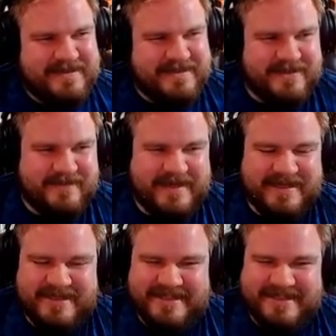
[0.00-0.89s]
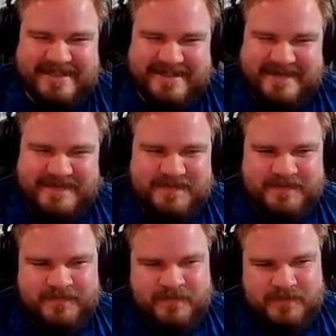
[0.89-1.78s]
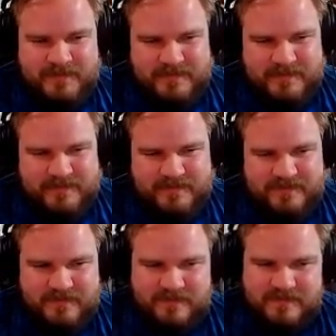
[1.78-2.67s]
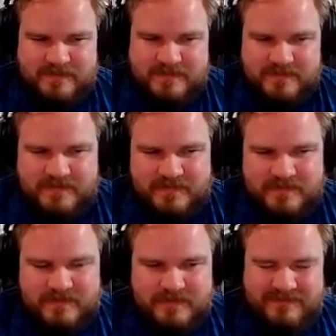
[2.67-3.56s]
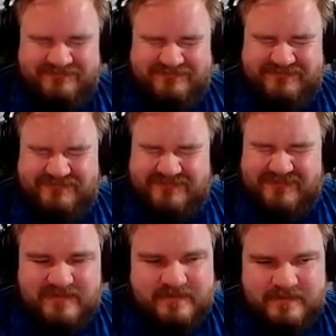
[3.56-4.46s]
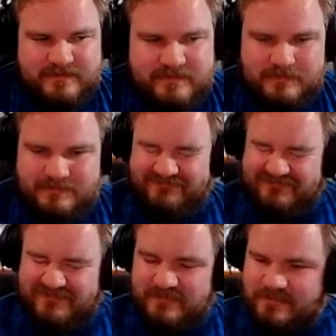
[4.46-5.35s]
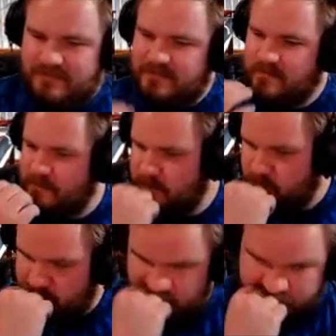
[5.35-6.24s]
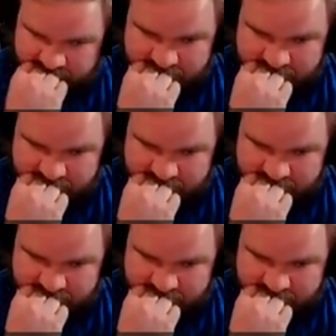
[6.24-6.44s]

[no speech]